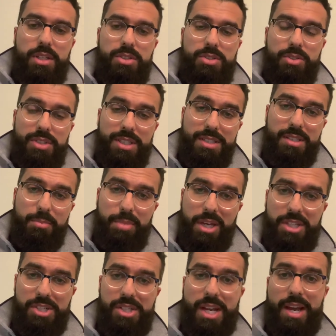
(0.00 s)
So does the
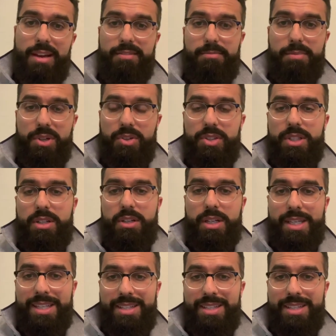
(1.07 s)
patient have BILDIL,